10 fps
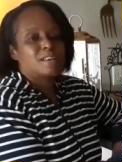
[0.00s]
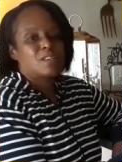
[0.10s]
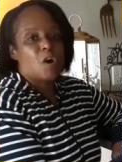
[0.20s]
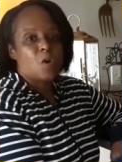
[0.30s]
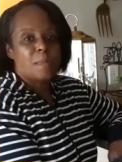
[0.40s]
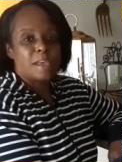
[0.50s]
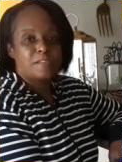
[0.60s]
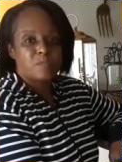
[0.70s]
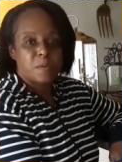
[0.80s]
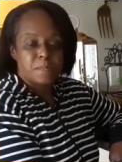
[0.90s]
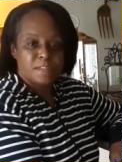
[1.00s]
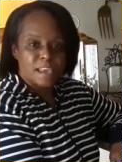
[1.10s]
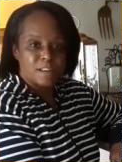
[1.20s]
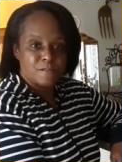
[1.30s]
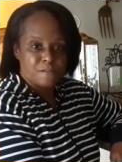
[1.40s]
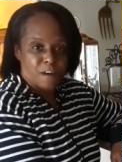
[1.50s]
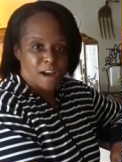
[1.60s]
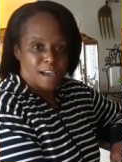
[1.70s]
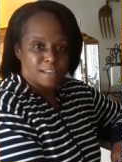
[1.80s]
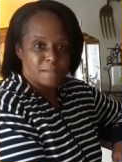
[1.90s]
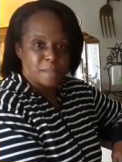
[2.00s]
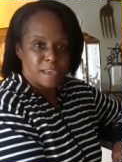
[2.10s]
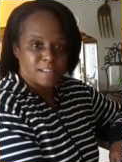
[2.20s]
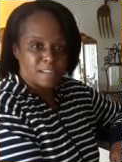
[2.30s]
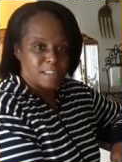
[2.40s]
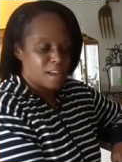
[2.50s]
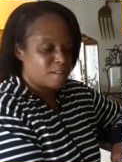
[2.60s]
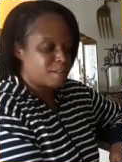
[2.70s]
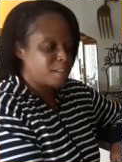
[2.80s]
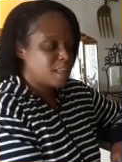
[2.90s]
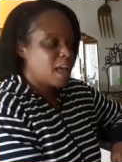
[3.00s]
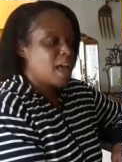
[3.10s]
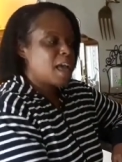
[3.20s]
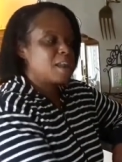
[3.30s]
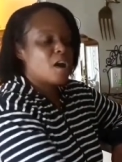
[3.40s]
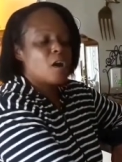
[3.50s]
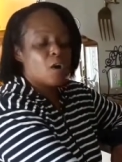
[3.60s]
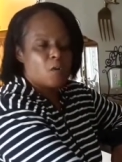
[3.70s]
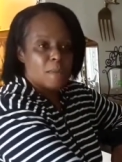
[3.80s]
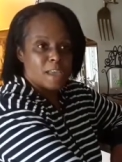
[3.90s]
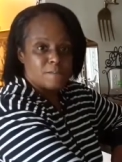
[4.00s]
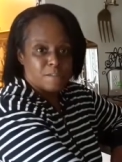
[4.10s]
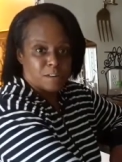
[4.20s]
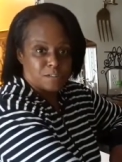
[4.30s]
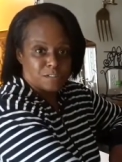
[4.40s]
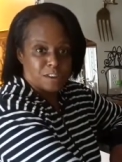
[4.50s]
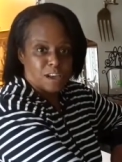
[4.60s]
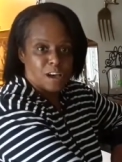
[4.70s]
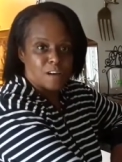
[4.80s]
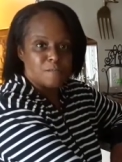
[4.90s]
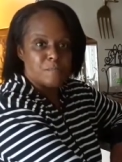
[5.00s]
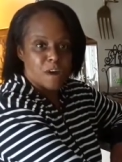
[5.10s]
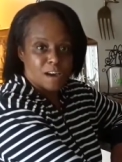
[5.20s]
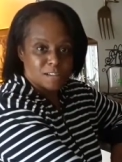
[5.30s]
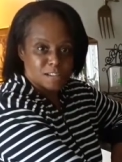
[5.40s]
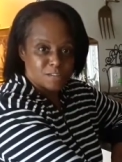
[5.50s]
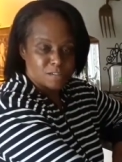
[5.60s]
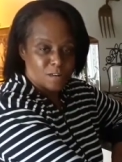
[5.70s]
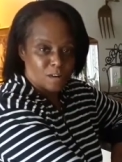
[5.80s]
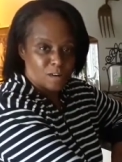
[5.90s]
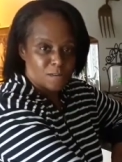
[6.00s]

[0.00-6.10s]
the homemade sweet potato fries baked in the oven, and our homemade version of broccoli sauce.